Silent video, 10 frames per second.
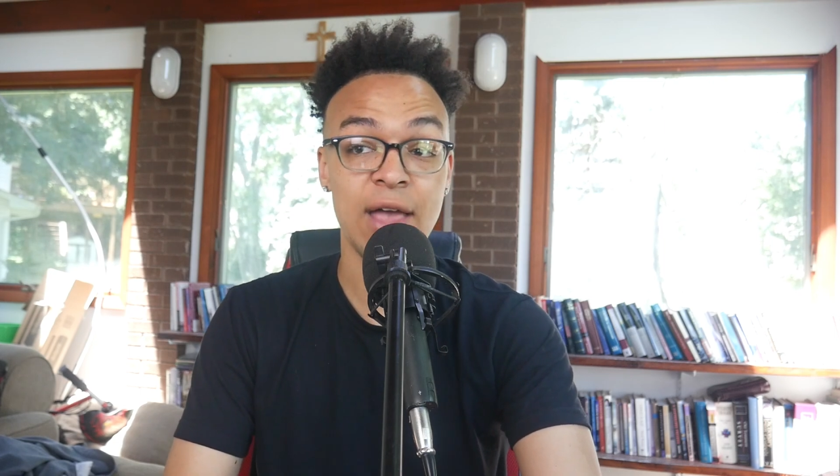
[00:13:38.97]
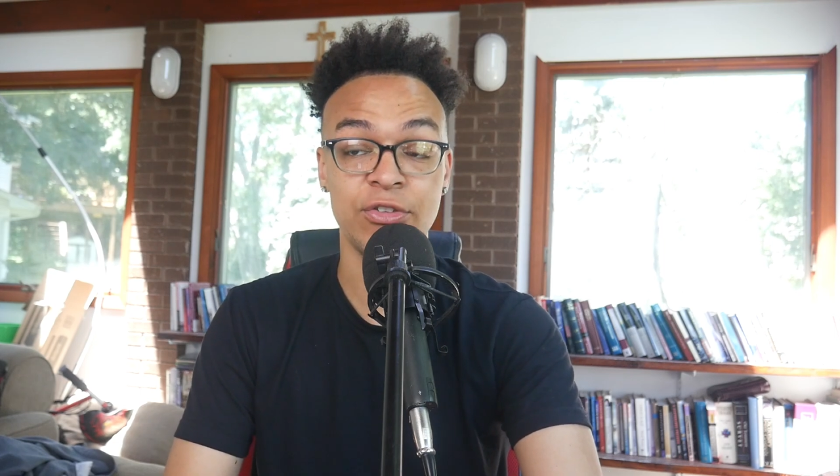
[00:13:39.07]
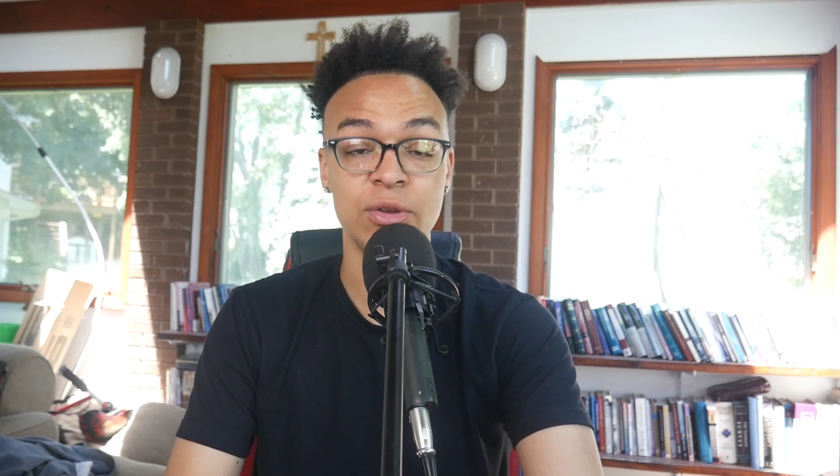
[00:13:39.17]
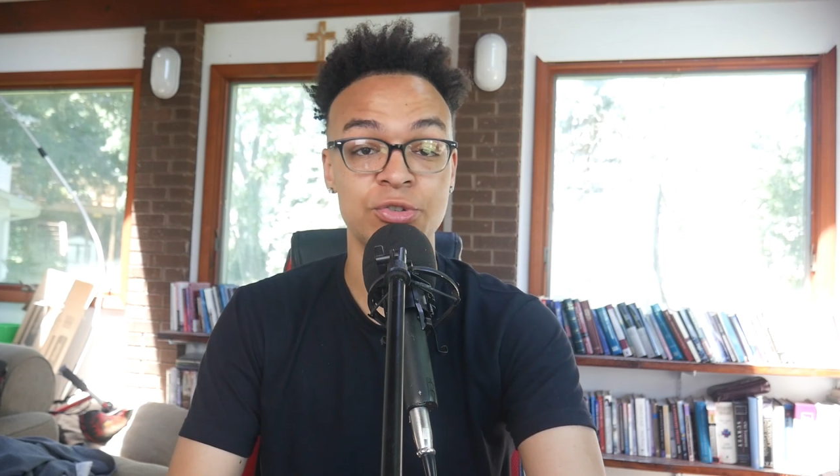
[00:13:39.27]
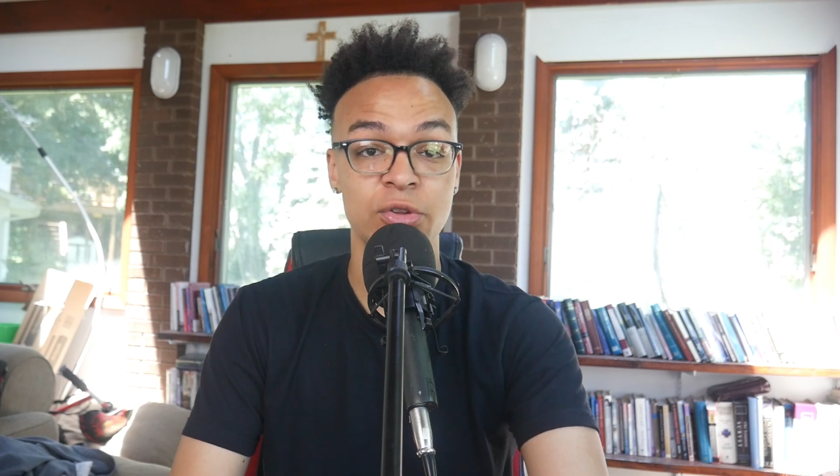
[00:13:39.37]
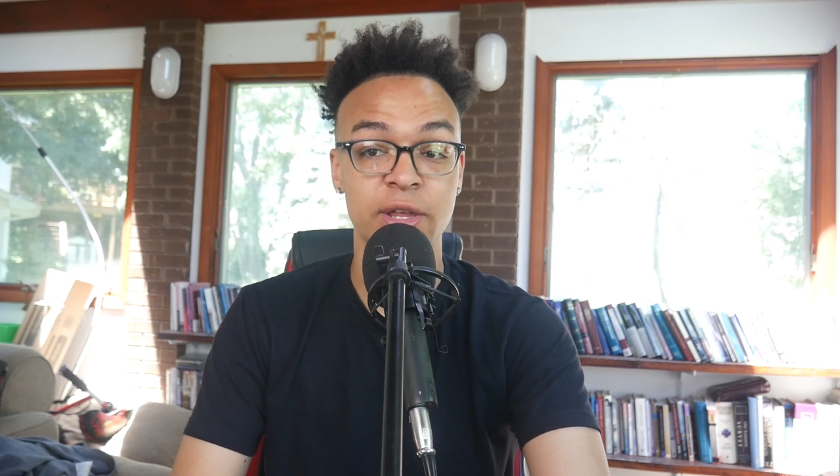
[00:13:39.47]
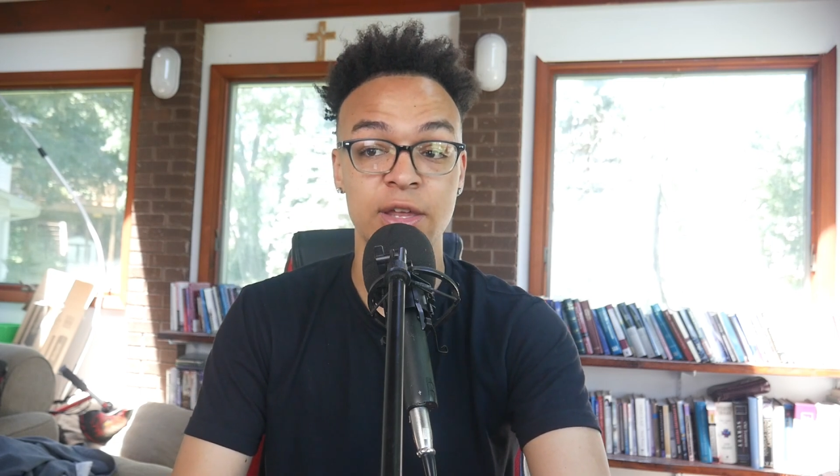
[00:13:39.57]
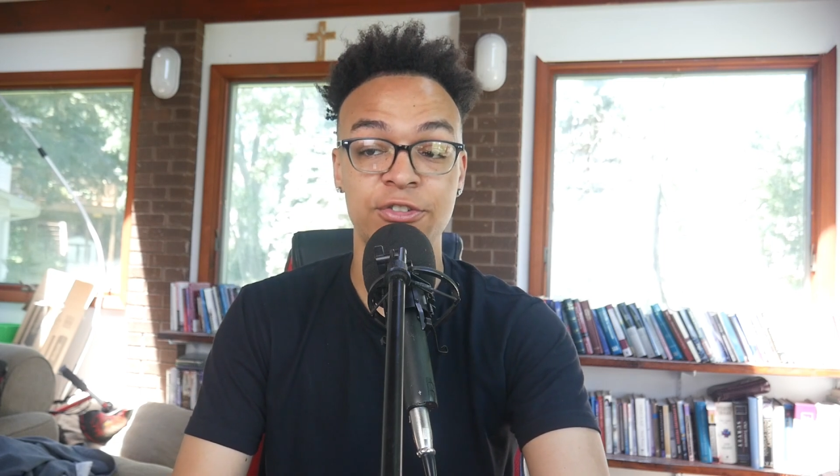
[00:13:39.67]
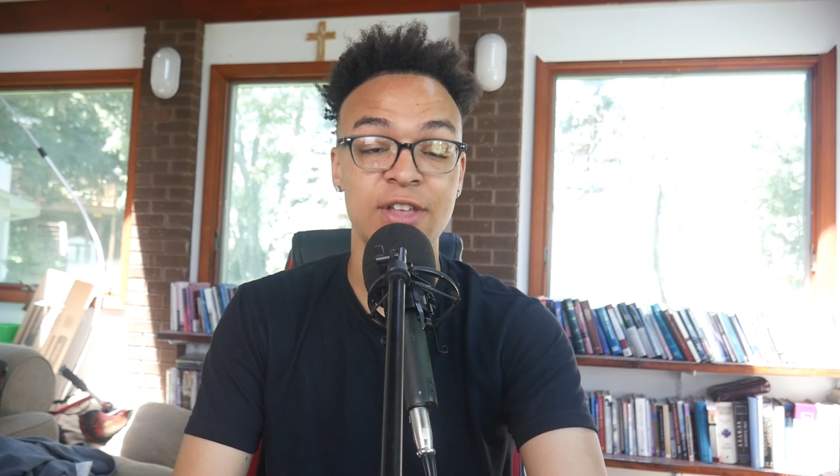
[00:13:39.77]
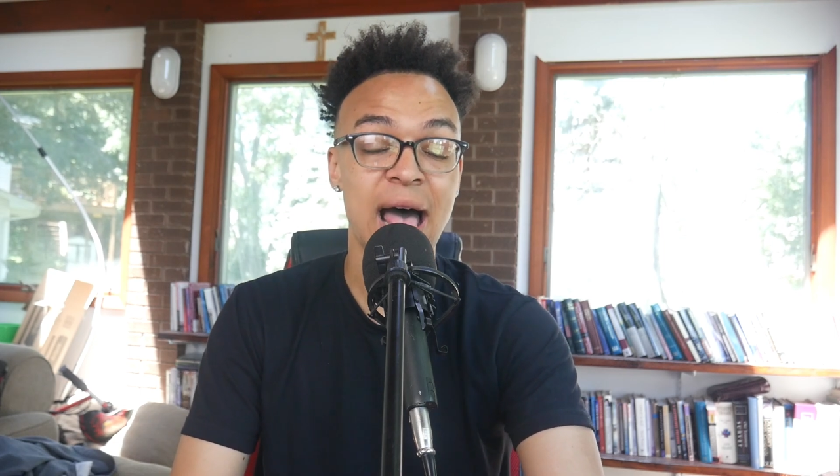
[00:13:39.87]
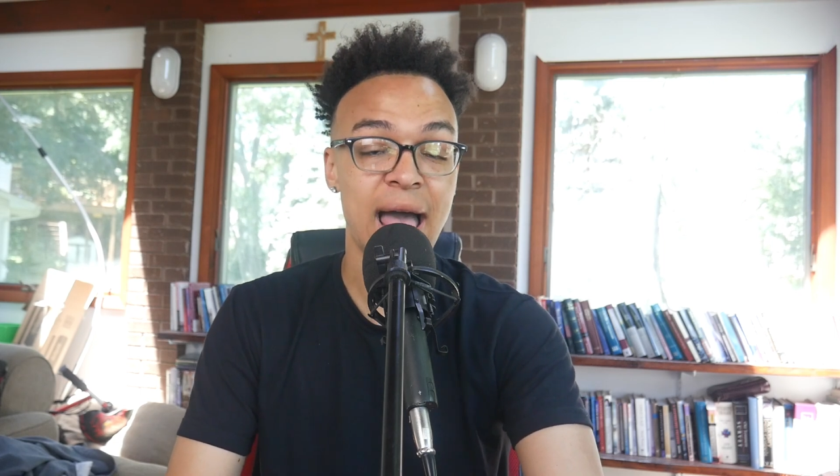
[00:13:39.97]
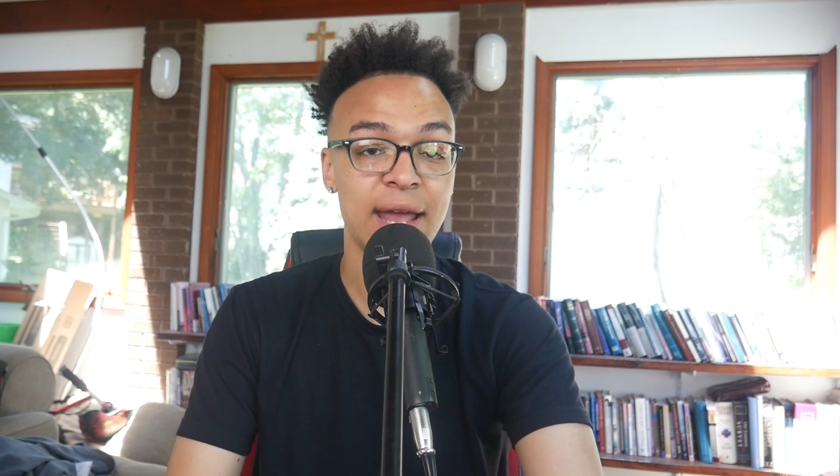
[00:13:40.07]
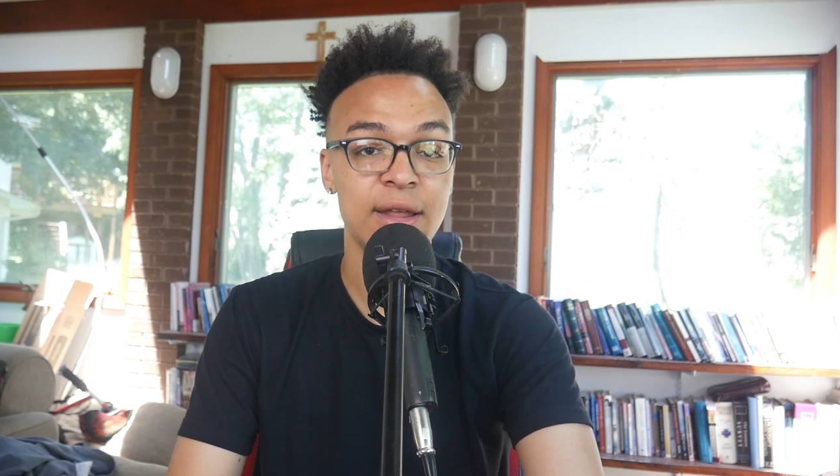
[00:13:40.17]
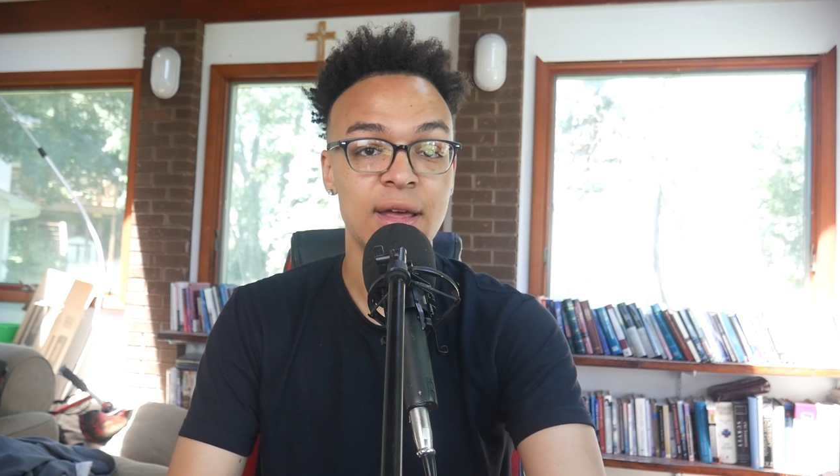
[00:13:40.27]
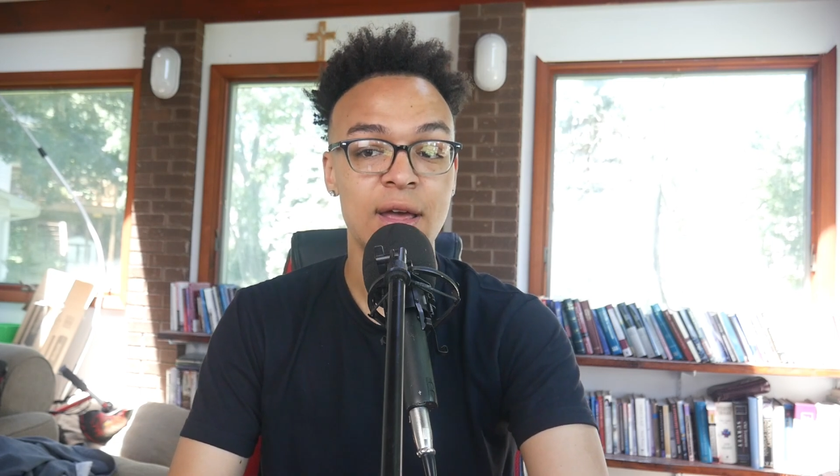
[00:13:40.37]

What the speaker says: Is it usually side?